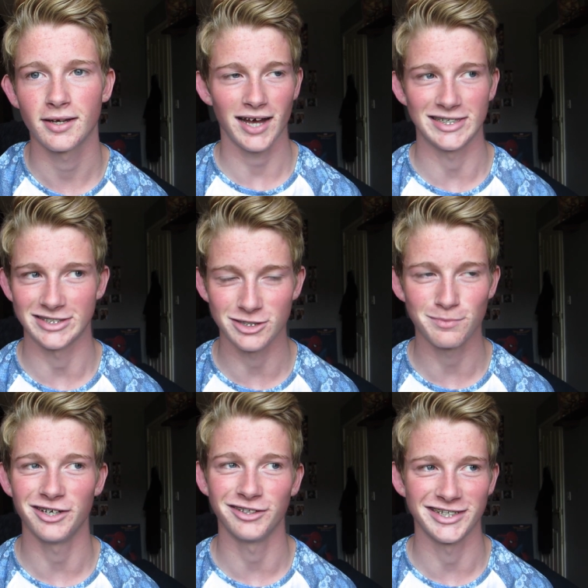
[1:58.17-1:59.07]
And to
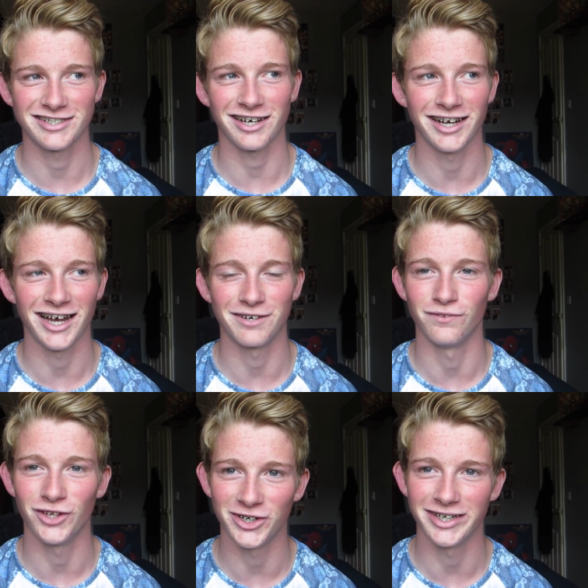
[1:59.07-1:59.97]
be honest, I have no